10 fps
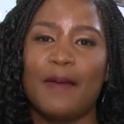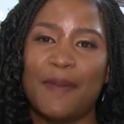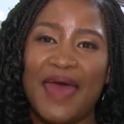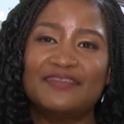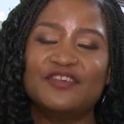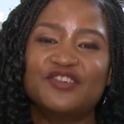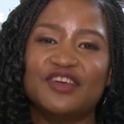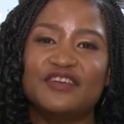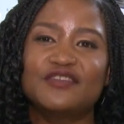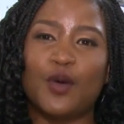
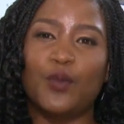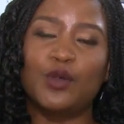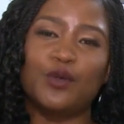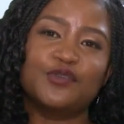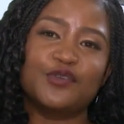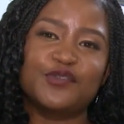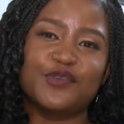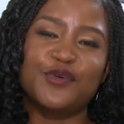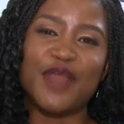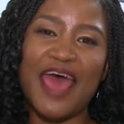Passengers will also
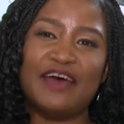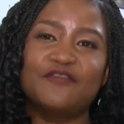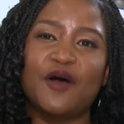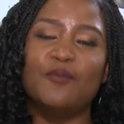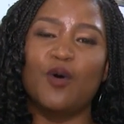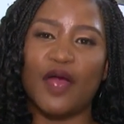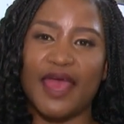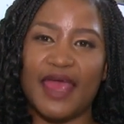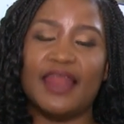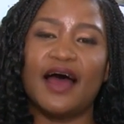soon have more
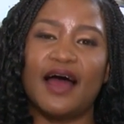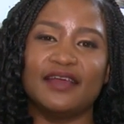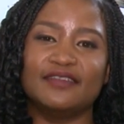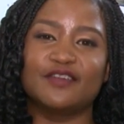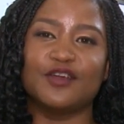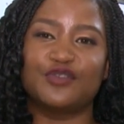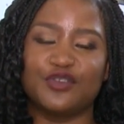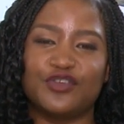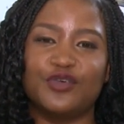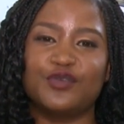airlines to
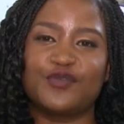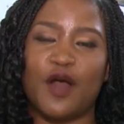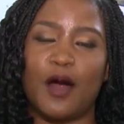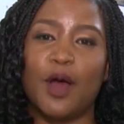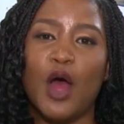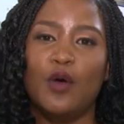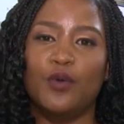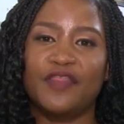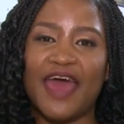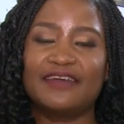choose from,
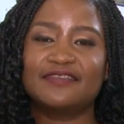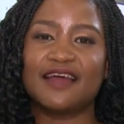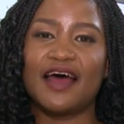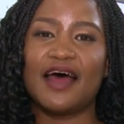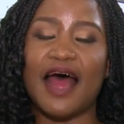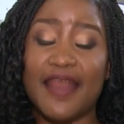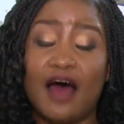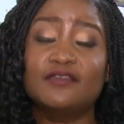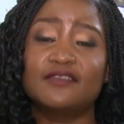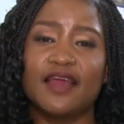with ACSA
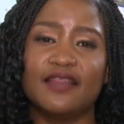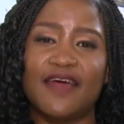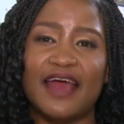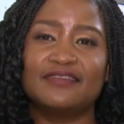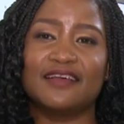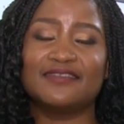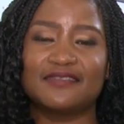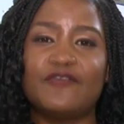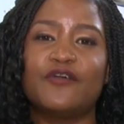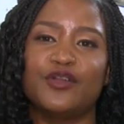announcing that
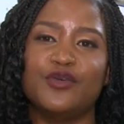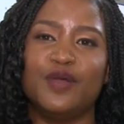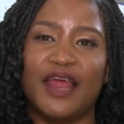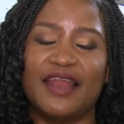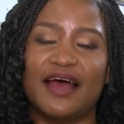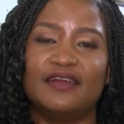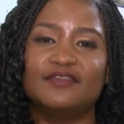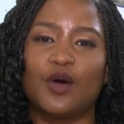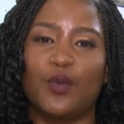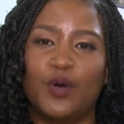several new
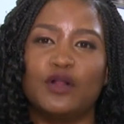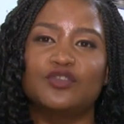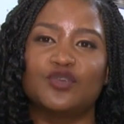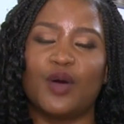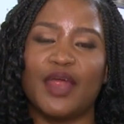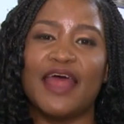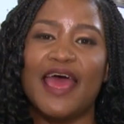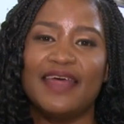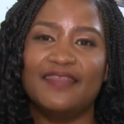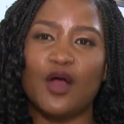airlines will join
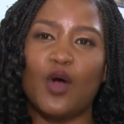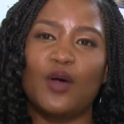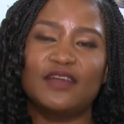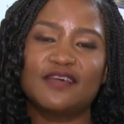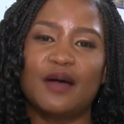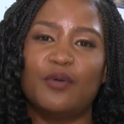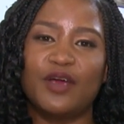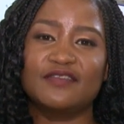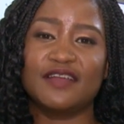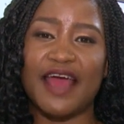the OR Tambo
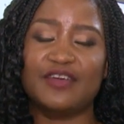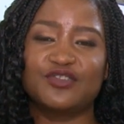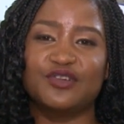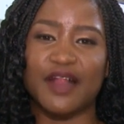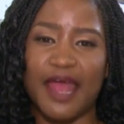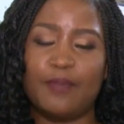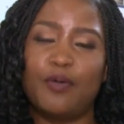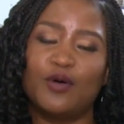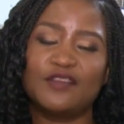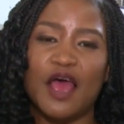International
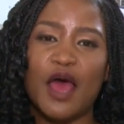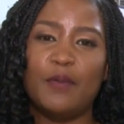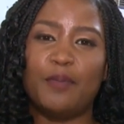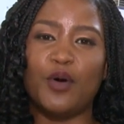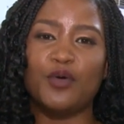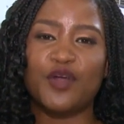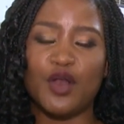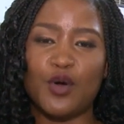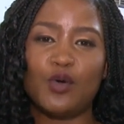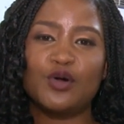Airport, both
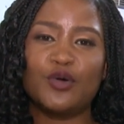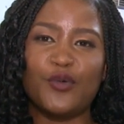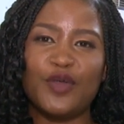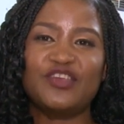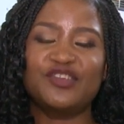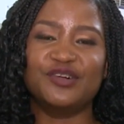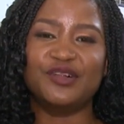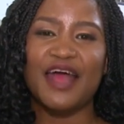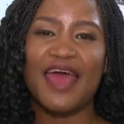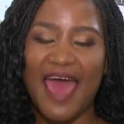local,
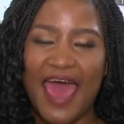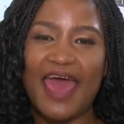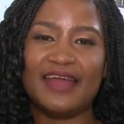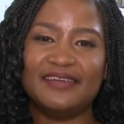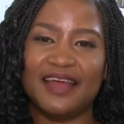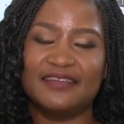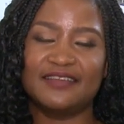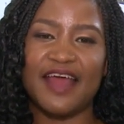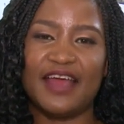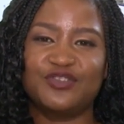regional and
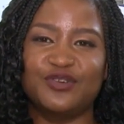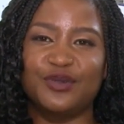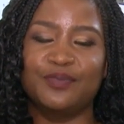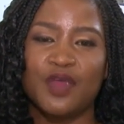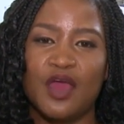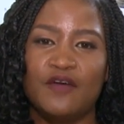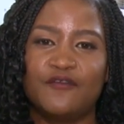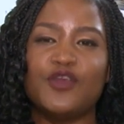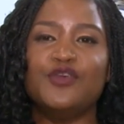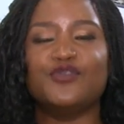international.
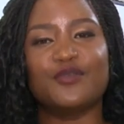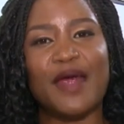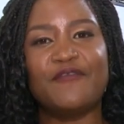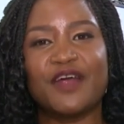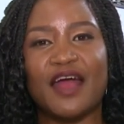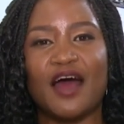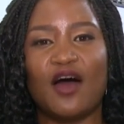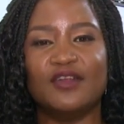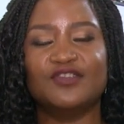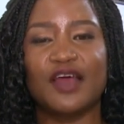For Newzroom Afrika
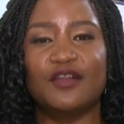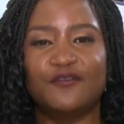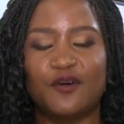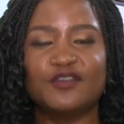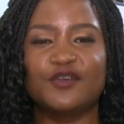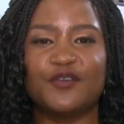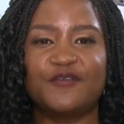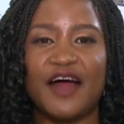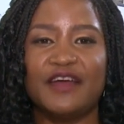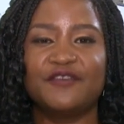on Channel
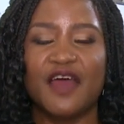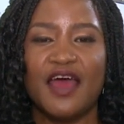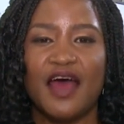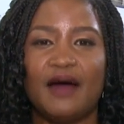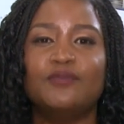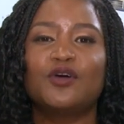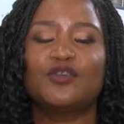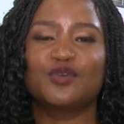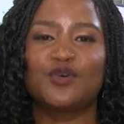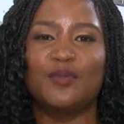405, I'm
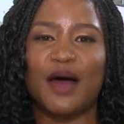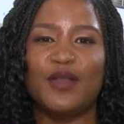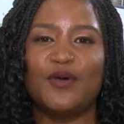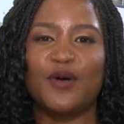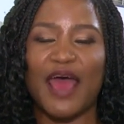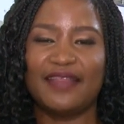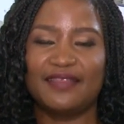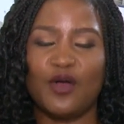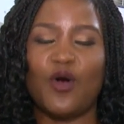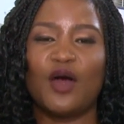Ntokozo Khumalo at
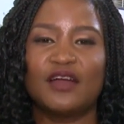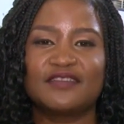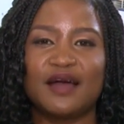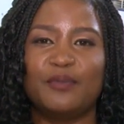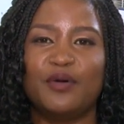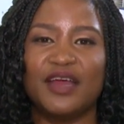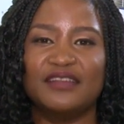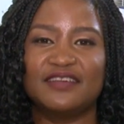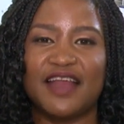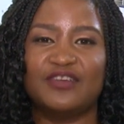the OR Tambo
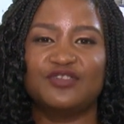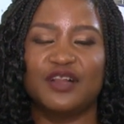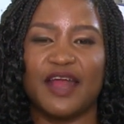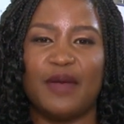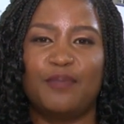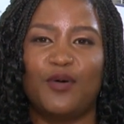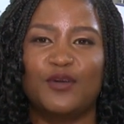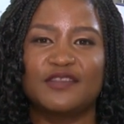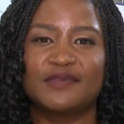International Airport.